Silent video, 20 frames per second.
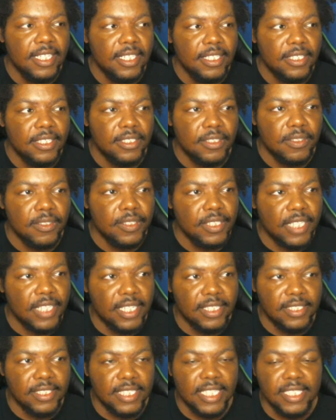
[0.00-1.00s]
this dude's
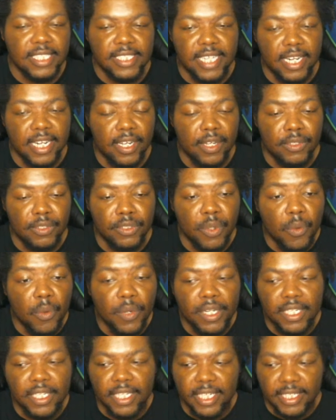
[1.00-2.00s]
like sticking his neck out,
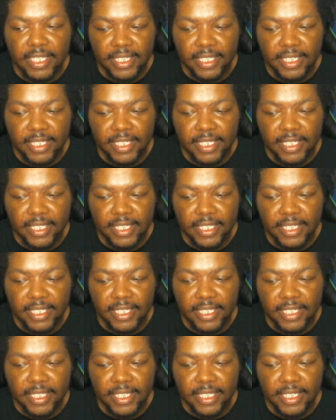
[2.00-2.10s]
knowing like